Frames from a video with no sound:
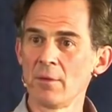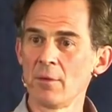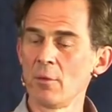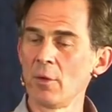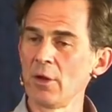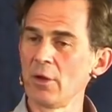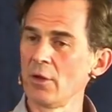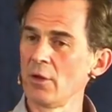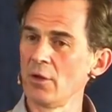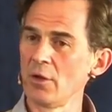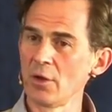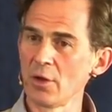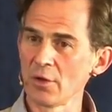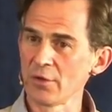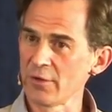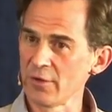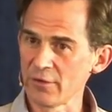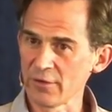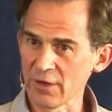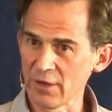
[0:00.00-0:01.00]
Well, you're
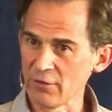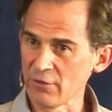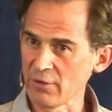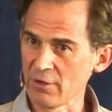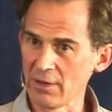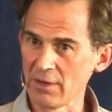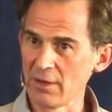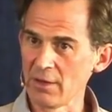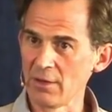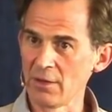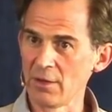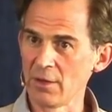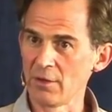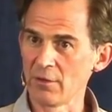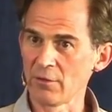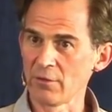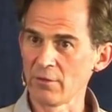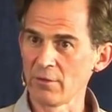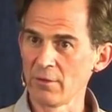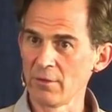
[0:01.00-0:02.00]
not essentially a
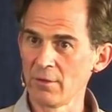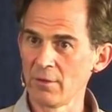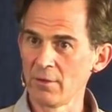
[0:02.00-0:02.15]
nurse.